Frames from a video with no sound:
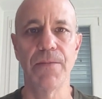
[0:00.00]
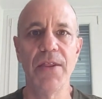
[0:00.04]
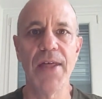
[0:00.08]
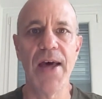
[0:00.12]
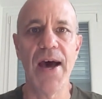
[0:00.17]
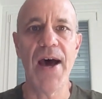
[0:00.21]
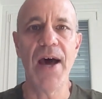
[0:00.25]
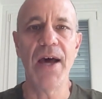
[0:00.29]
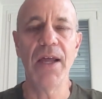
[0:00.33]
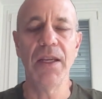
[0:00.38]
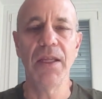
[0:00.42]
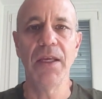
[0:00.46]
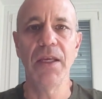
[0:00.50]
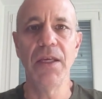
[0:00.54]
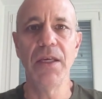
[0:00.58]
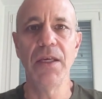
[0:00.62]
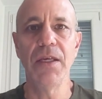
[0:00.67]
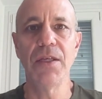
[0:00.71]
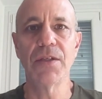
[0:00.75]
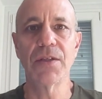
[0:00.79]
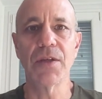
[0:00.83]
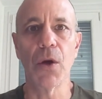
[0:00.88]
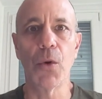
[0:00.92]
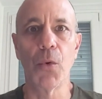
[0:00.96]
That
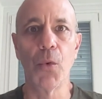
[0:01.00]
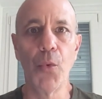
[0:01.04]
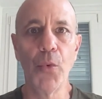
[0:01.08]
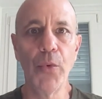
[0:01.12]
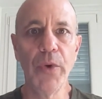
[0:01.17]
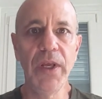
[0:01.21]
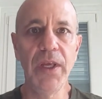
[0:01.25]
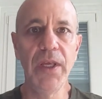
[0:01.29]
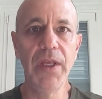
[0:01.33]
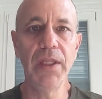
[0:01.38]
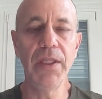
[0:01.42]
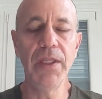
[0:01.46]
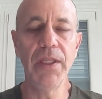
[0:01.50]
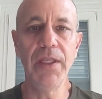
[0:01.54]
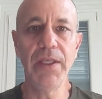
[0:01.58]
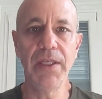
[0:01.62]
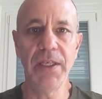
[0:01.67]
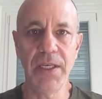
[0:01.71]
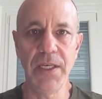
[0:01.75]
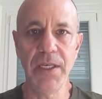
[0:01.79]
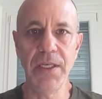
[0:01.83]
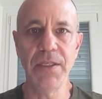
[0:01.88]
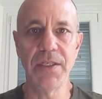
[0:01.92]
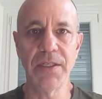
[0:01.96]
is a really
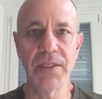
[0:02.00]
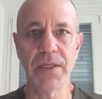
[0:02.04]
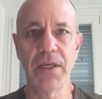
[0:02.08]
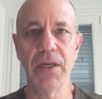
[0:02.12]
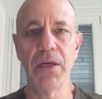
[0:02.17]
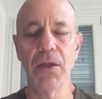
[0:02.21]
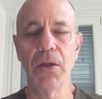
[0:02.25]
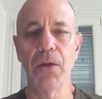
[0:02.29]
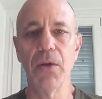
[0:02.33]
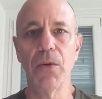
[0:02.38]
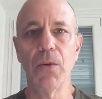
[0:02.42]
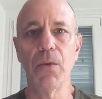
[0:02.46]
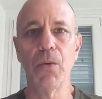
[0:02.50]
key skill.